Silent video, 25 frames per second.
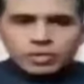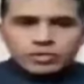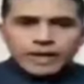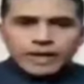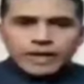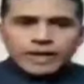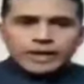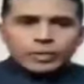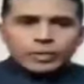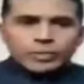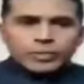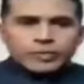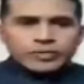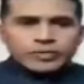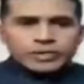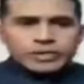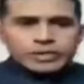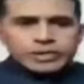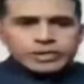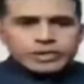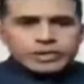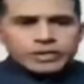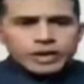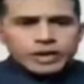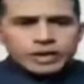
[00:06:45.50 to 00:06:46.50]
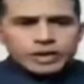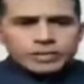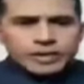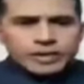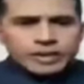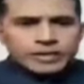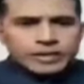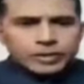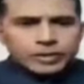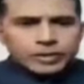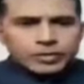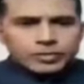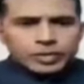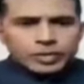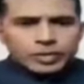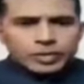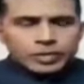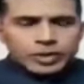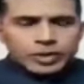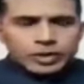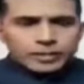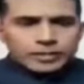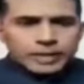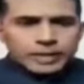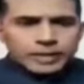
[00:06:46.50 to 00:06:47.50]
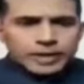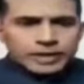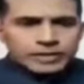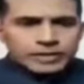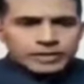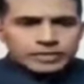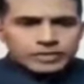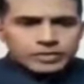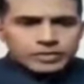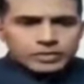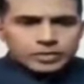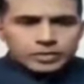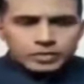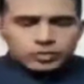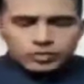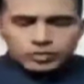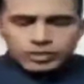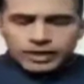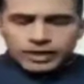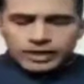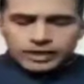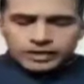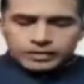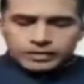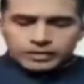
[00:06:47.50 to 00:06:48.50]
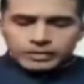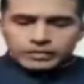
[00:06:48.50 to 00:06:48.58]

No, thank you, Professor Sitaram. I think you put matters to light,